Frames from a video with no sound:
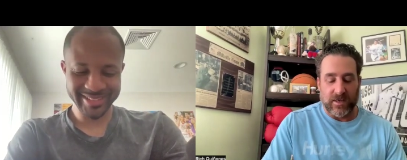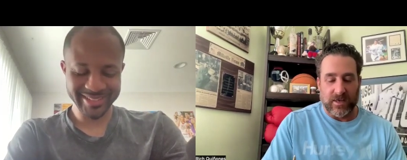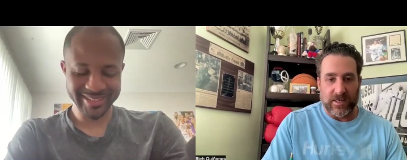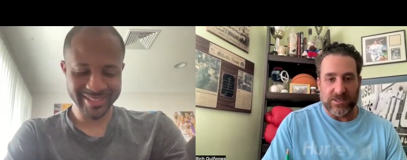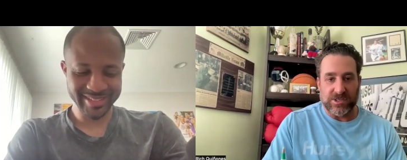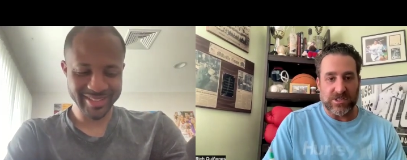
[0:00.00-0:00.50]

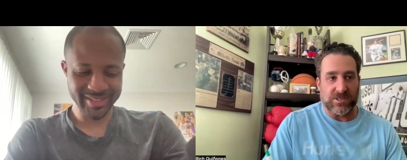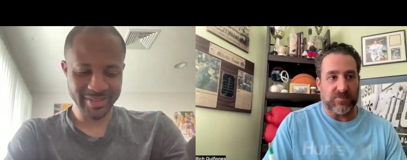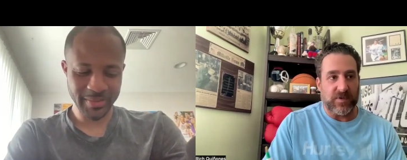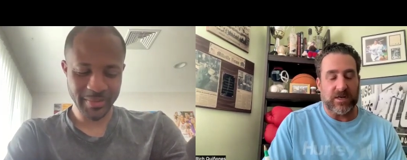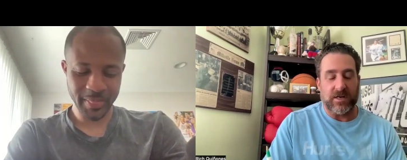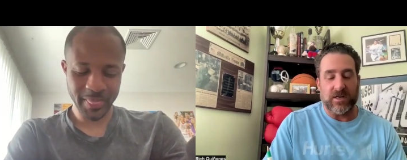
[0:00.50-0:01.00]
Speaker 1: it's just
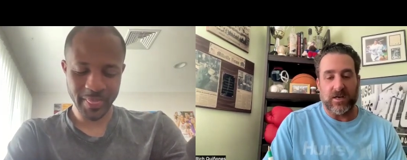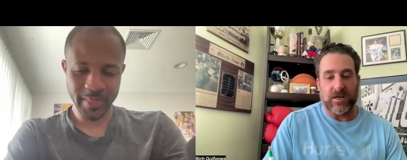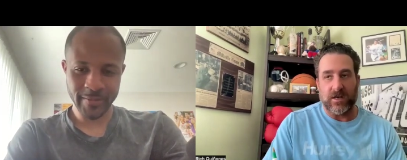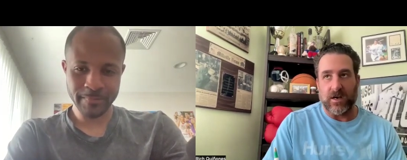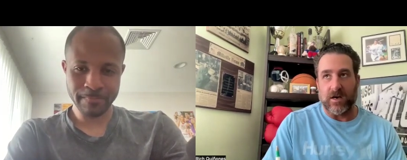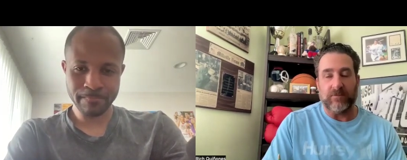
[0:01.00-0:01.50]
been an
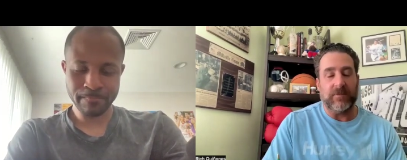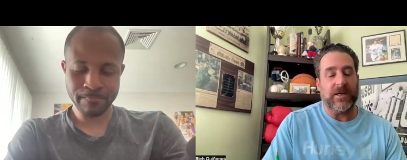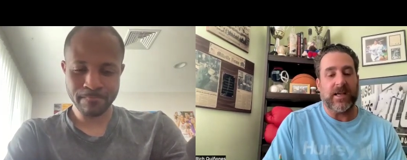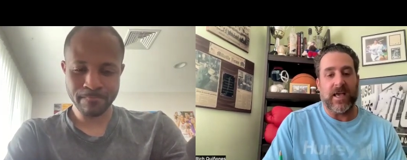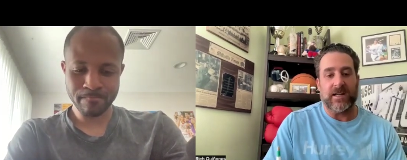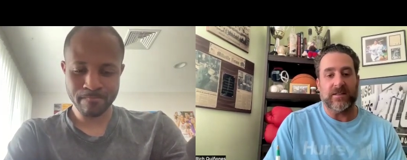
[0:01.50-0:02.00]

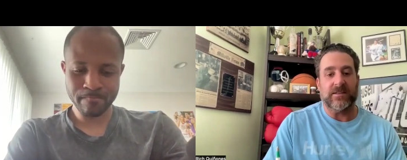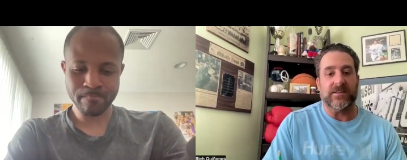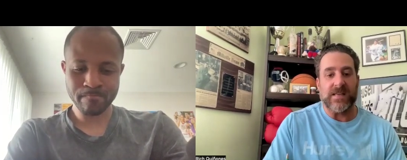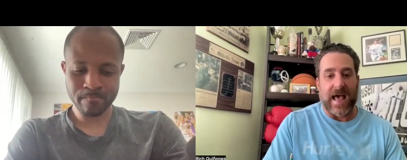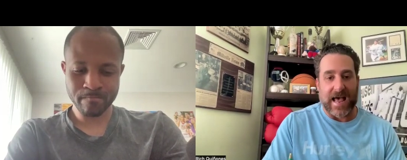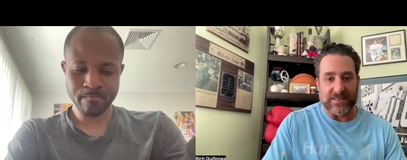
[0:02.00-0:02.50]
unmitigated
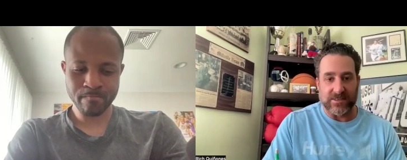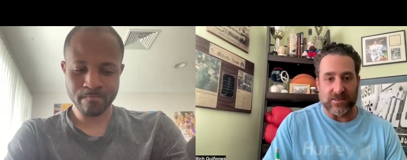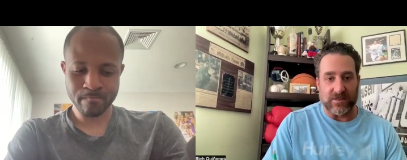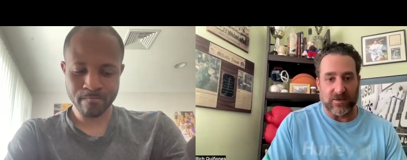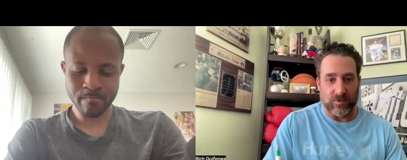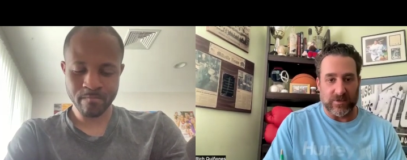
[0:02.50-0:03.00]

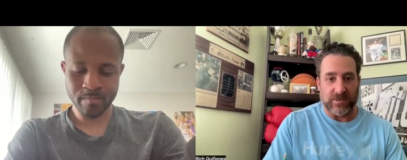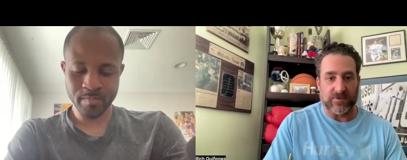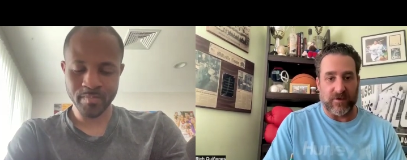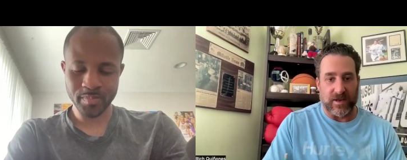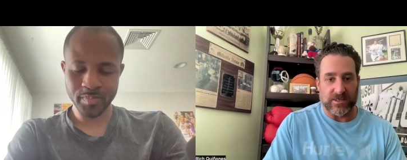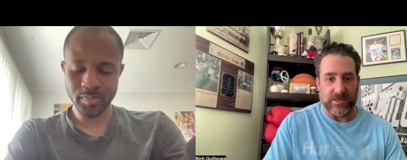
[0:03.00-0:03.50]
disaster with this
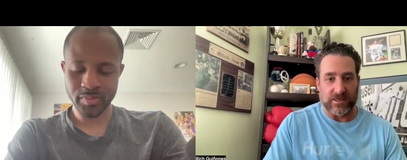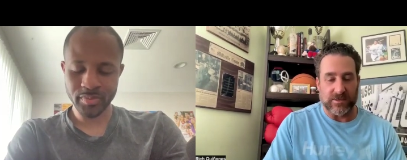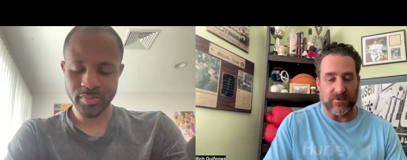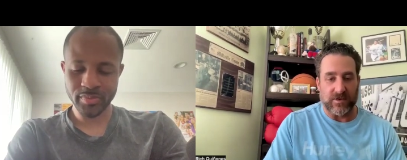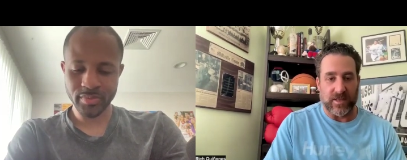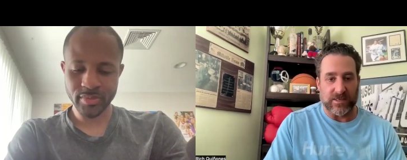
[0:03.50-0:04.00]
franchise
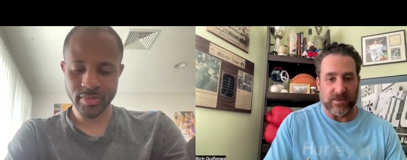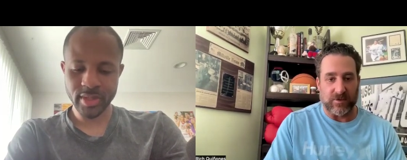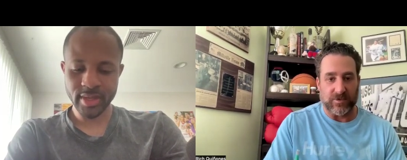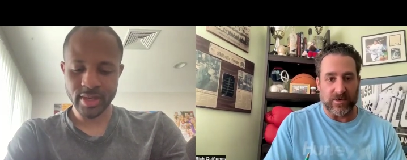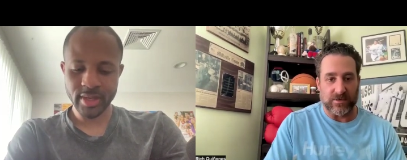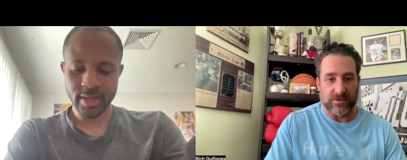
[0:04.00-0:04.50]
over the last
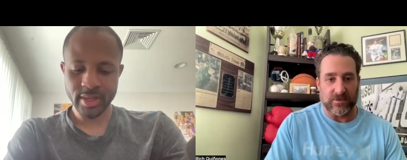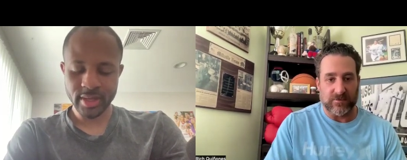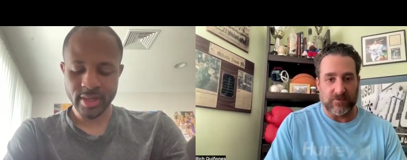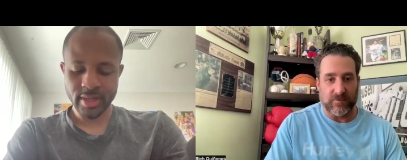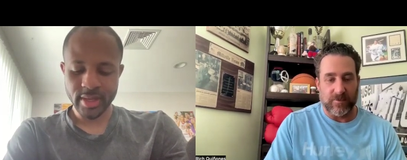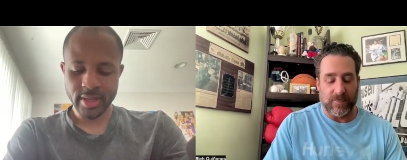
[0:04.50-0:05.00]
couple years.
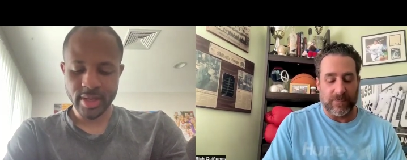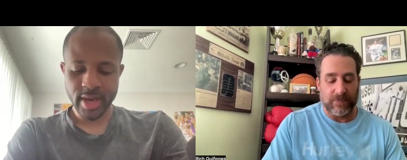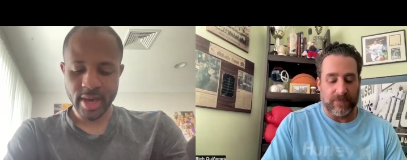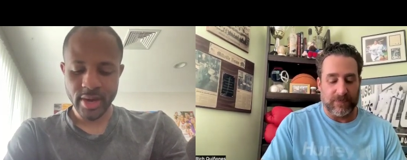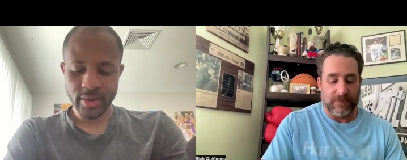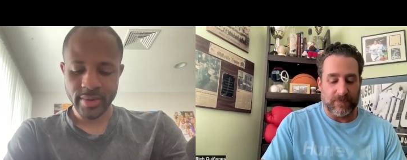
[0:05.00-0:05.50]

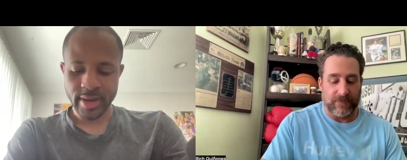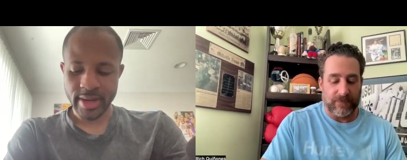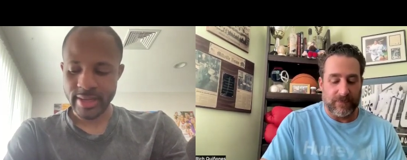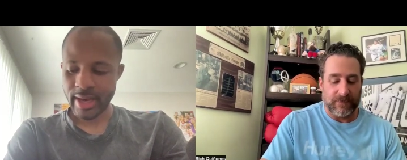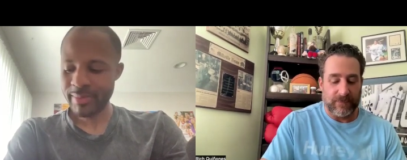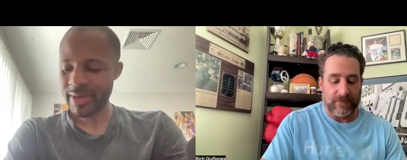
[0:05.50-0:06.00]
Speaker 2: Yeah.
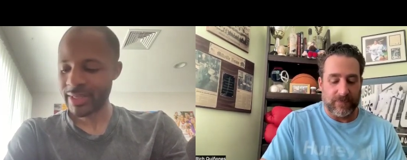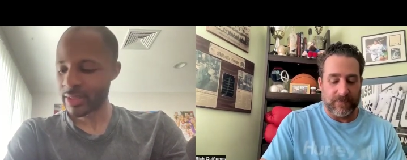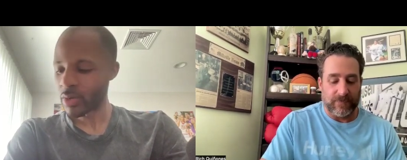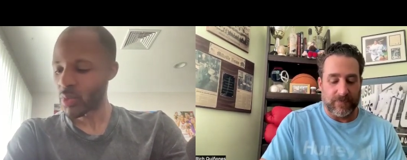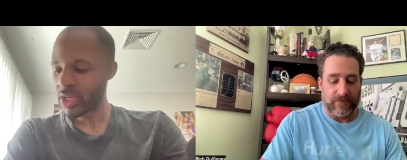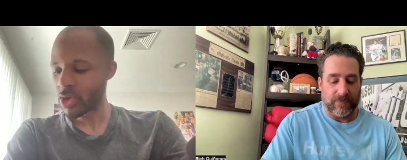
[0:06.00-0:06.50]
I mean,
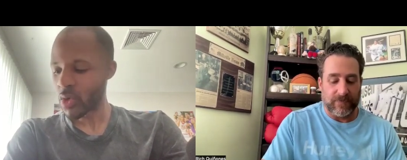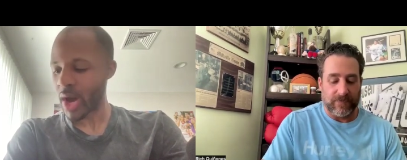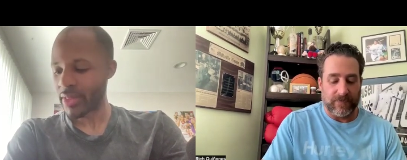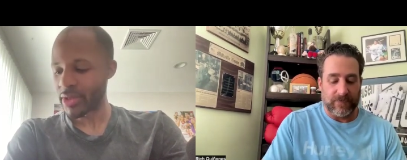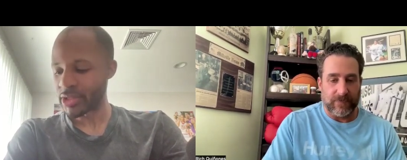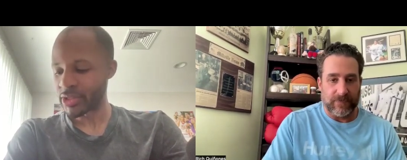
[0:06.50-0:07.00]
look, we knew
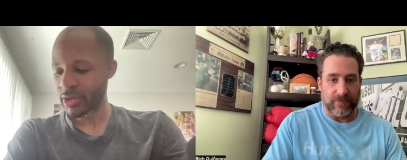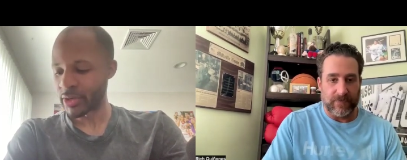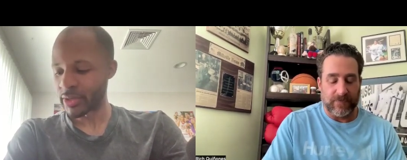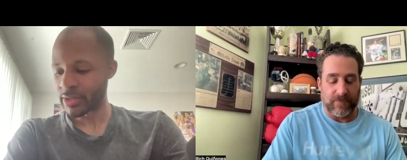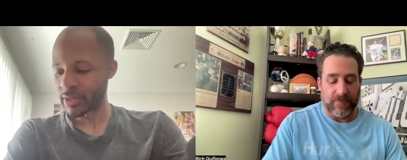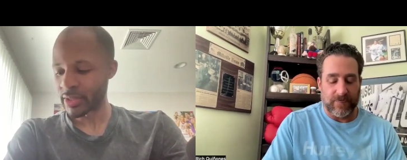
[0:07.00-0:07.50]
how this
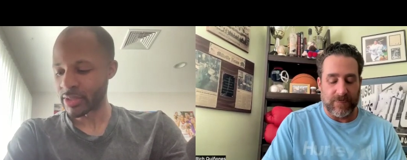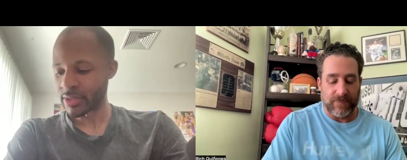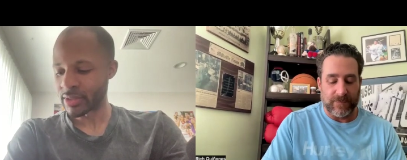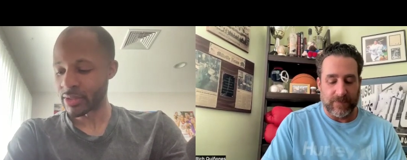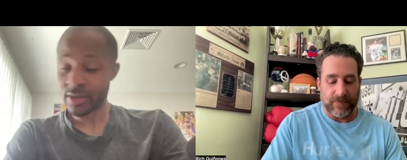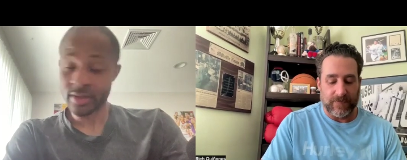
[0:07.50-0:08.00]
series
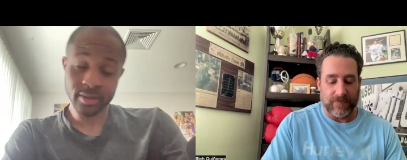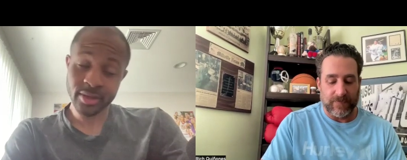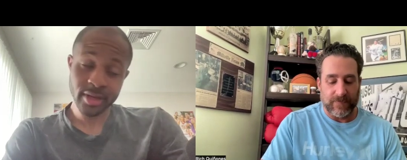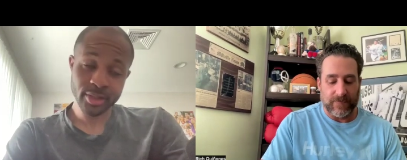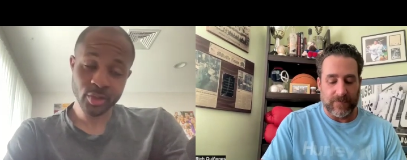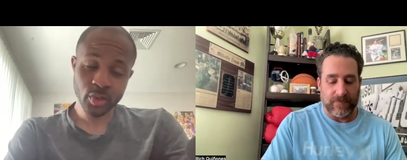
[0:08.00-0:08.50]
against the, the
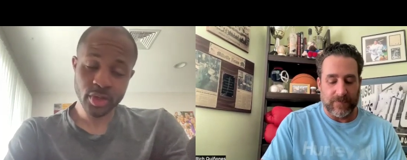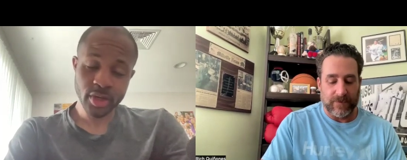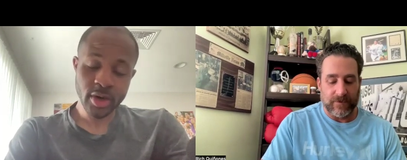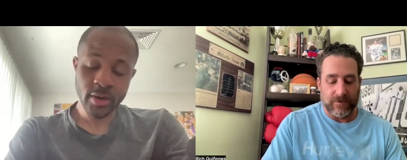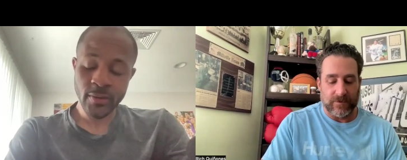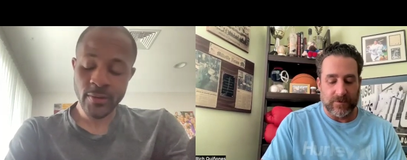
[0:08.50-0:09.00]
Nuggets would
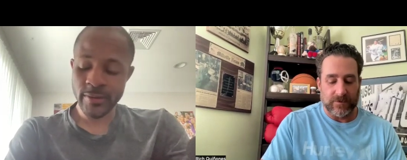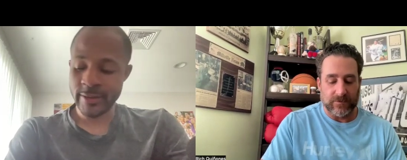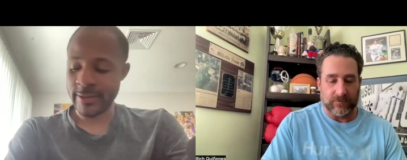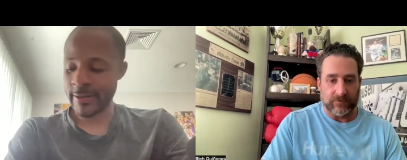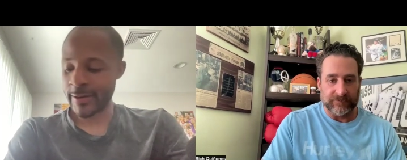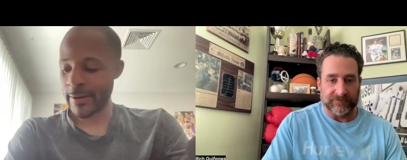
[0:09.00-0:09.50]
go.
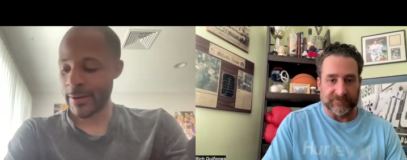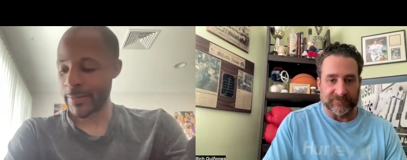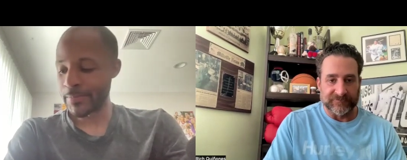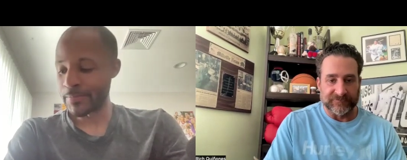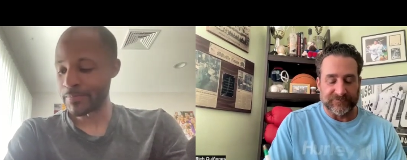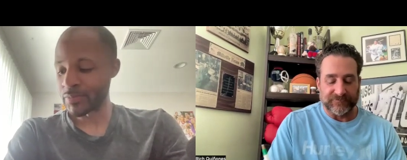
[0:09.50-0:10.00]

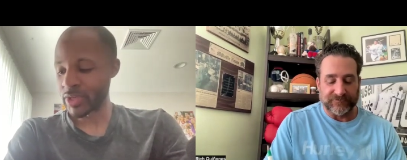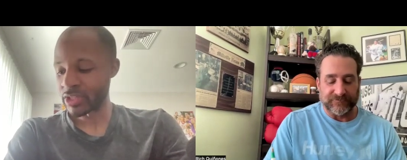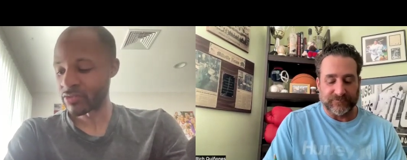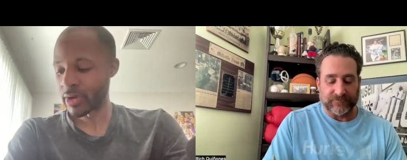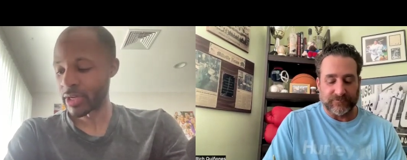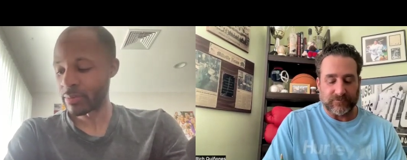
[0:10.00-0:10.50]
Um,
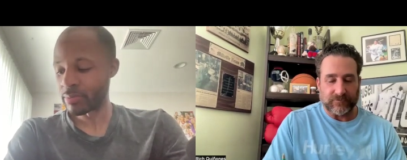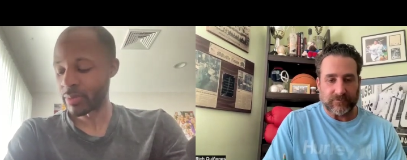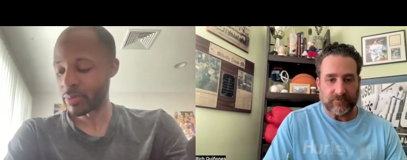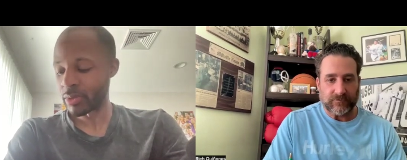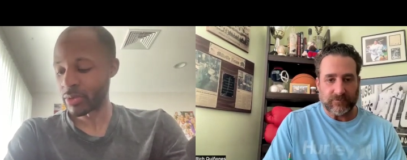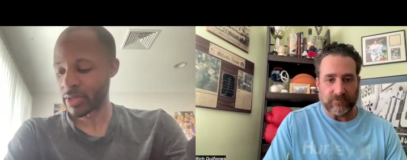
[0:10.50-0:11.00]
it's funny people